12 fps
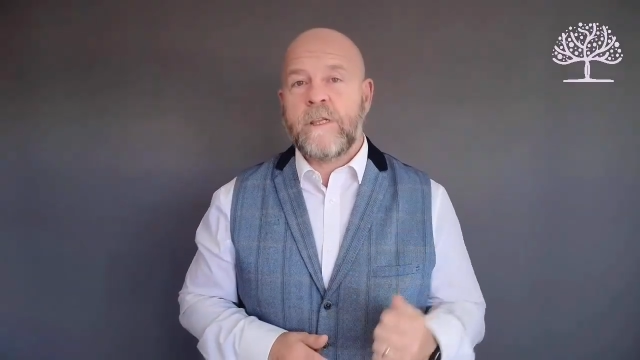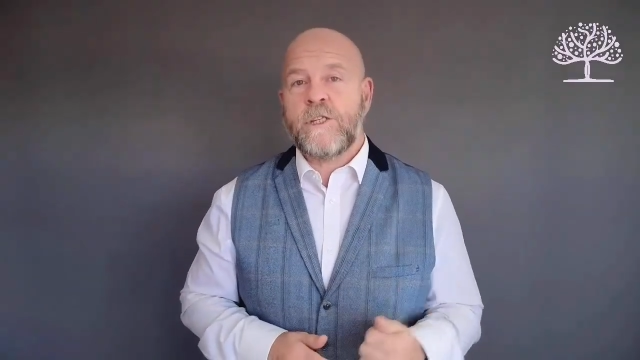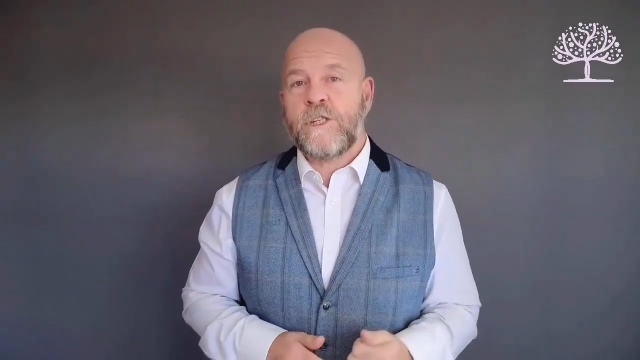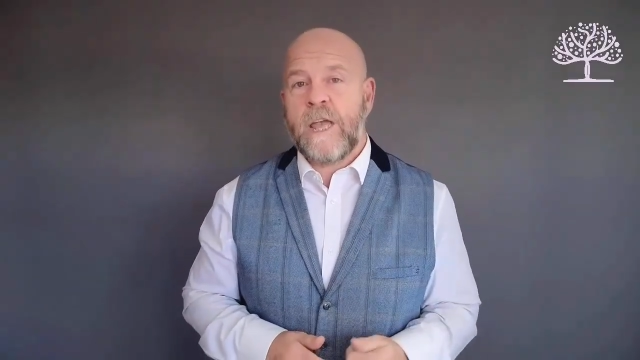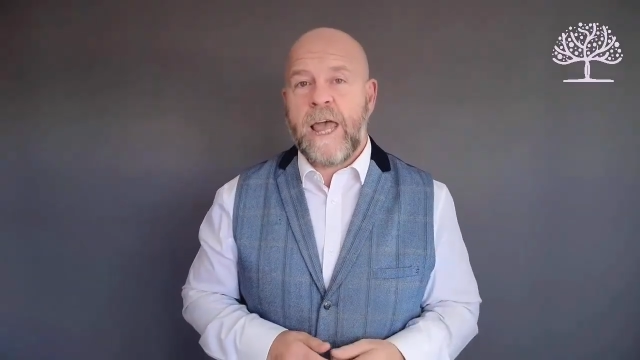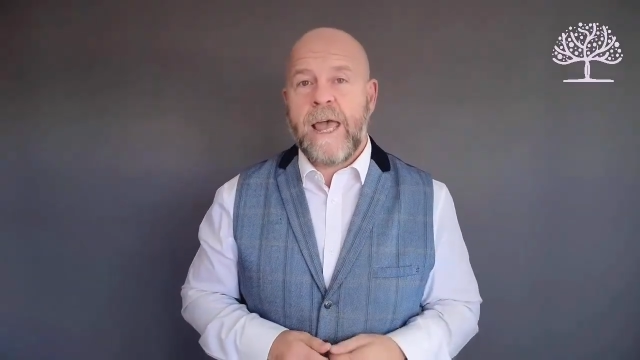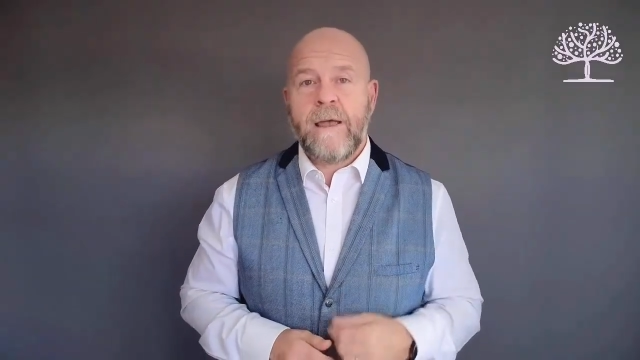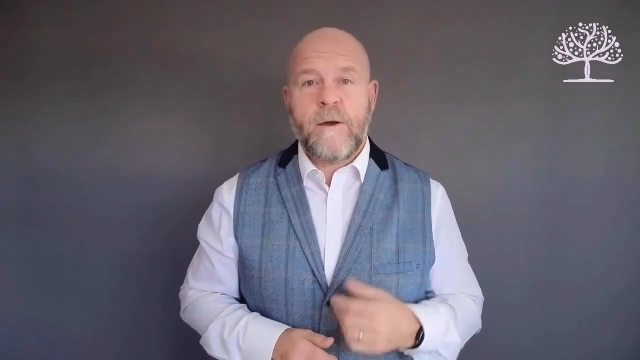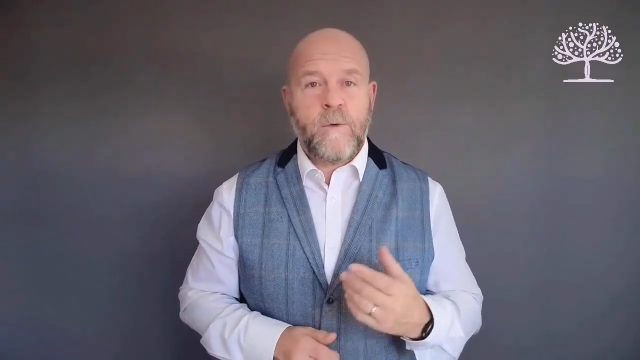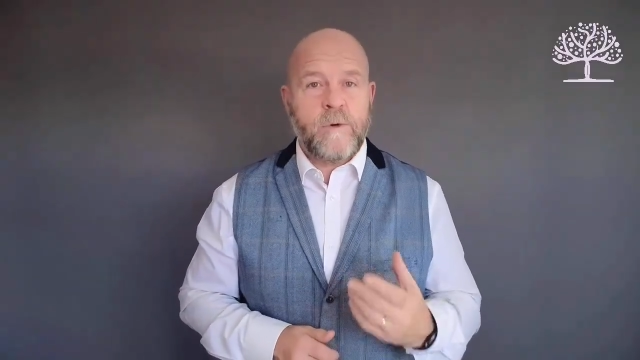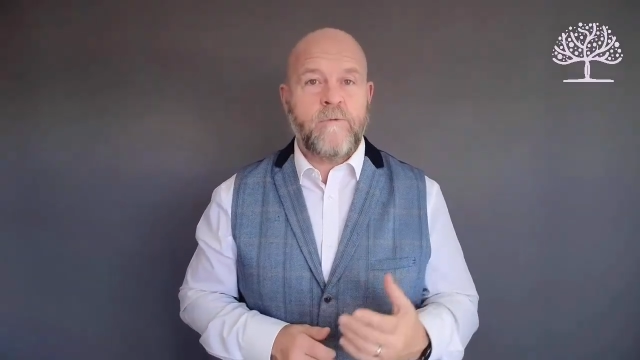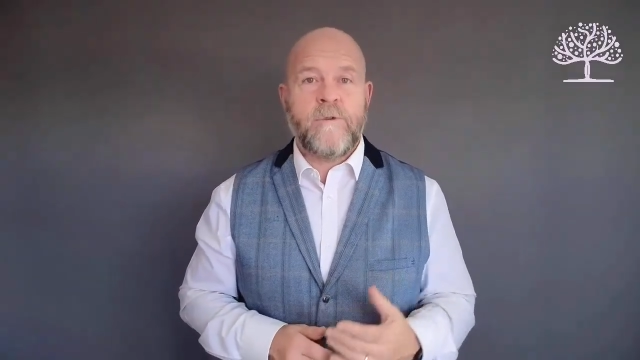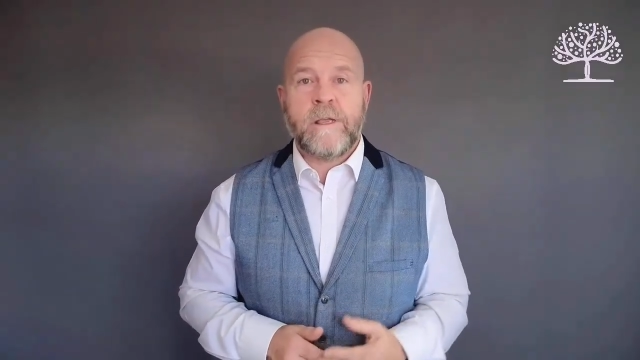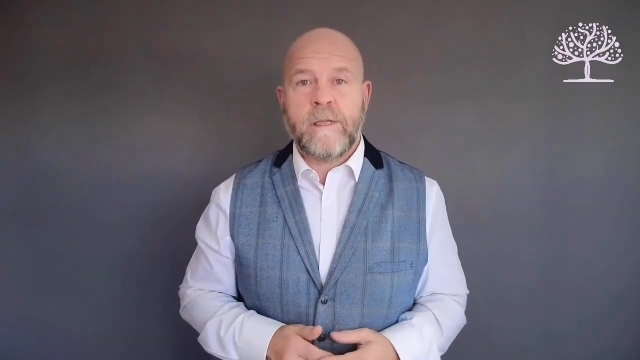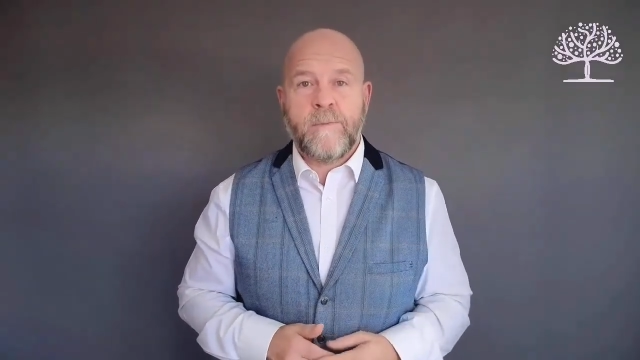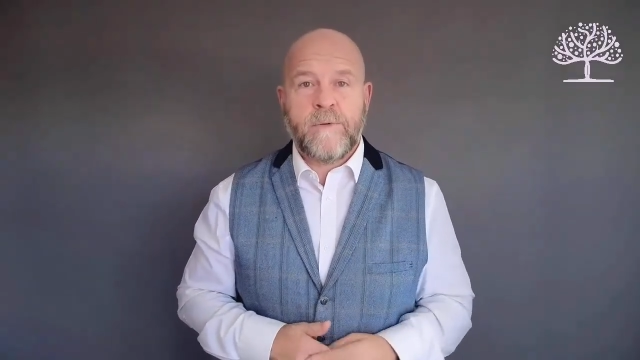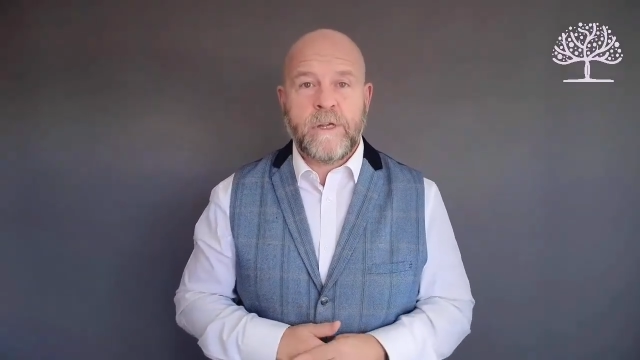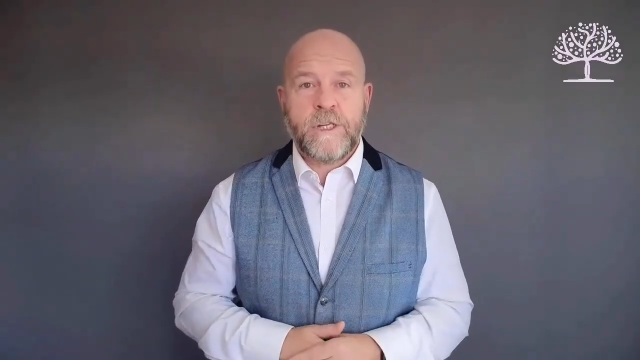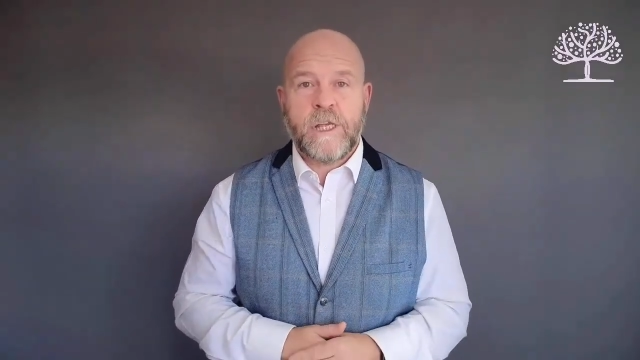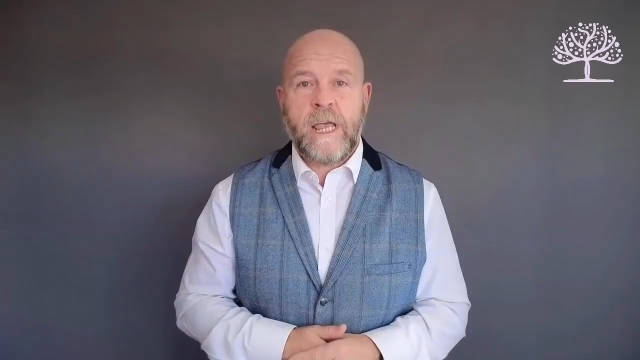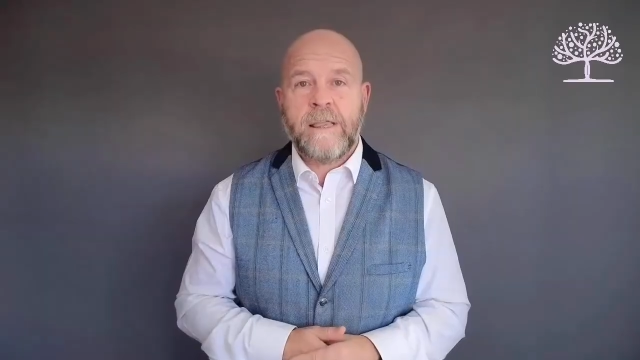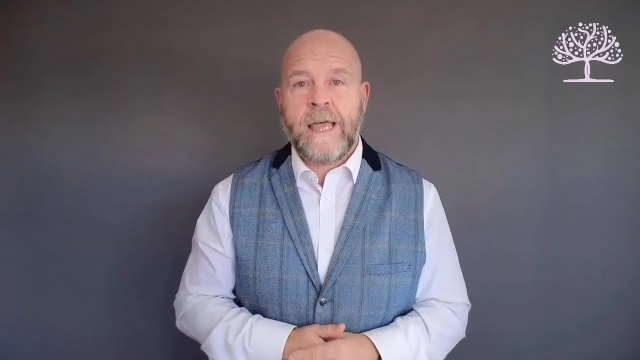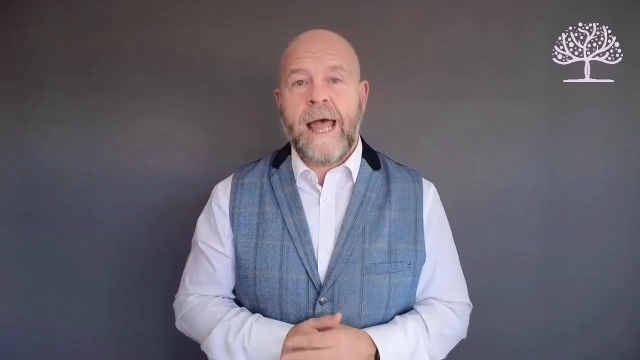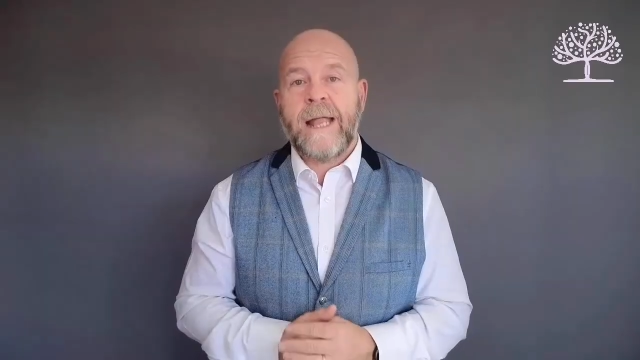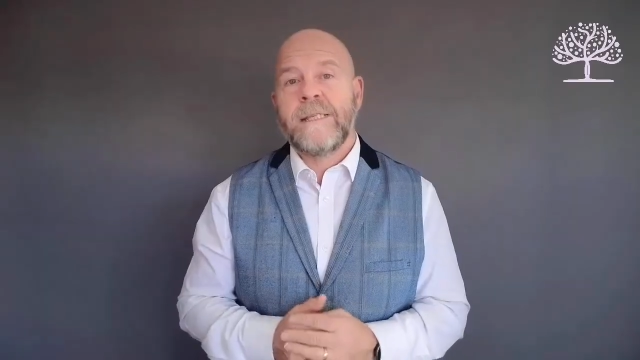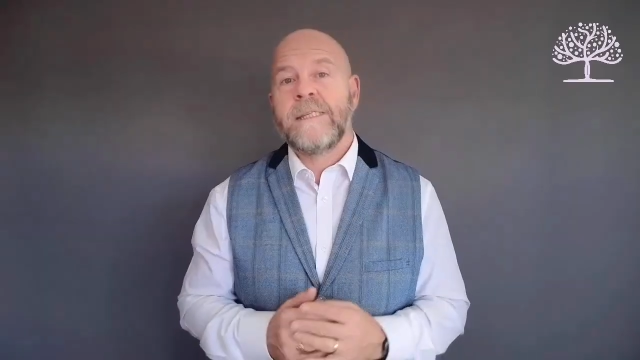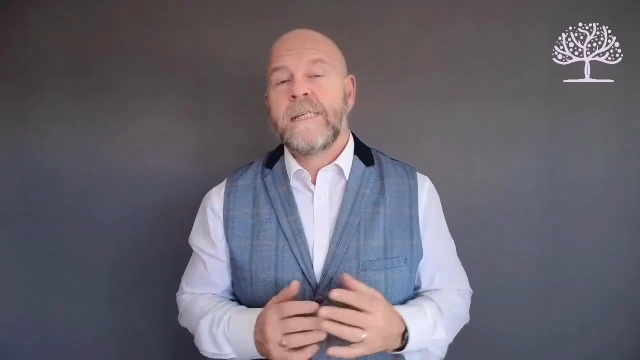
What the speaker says: share. I would really appreciate that.